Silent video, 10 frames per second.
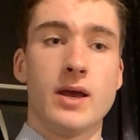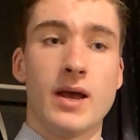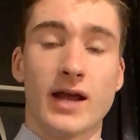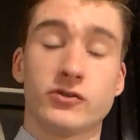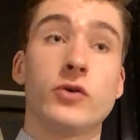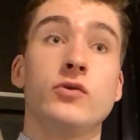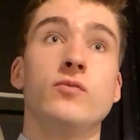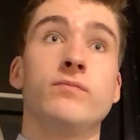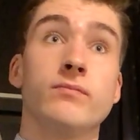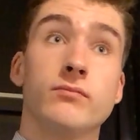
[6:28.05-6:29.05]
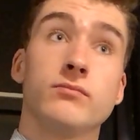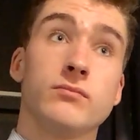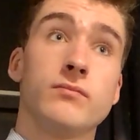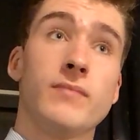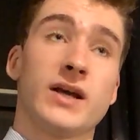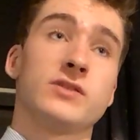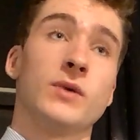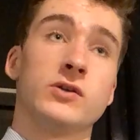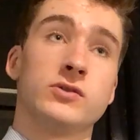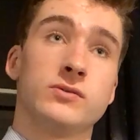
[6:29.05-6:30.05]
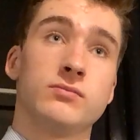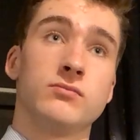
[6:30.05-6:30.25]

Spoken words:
And so you maximize,